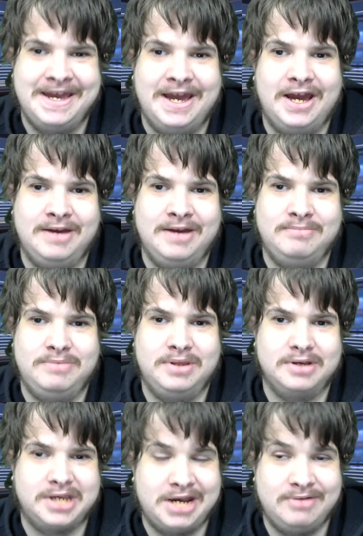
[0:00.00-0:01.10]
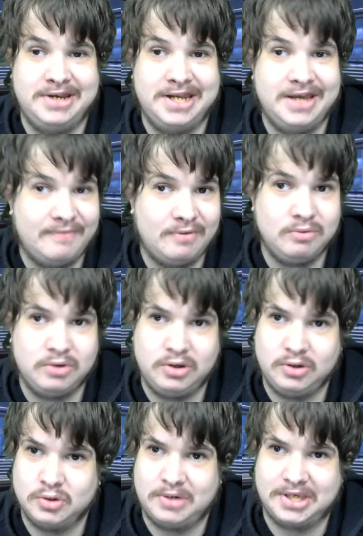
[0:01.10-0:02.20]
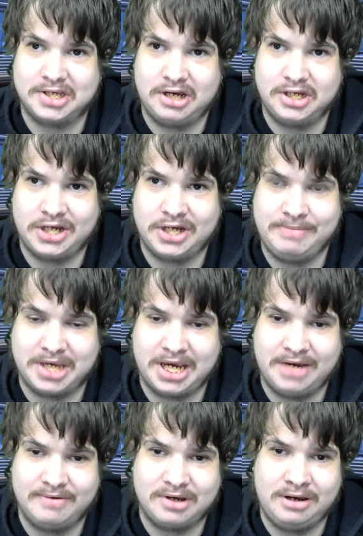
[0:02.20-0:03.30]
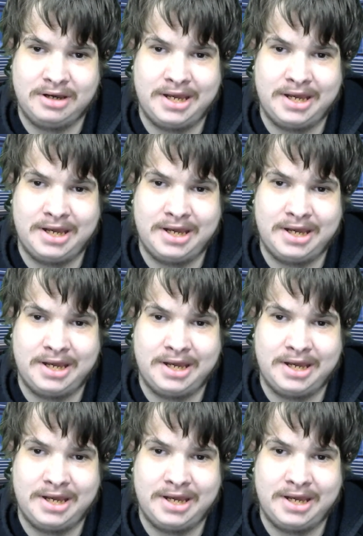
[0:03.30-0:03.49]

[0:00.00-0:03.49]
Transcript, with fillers: Um, Gary Neville used to always got Jamie Carragher,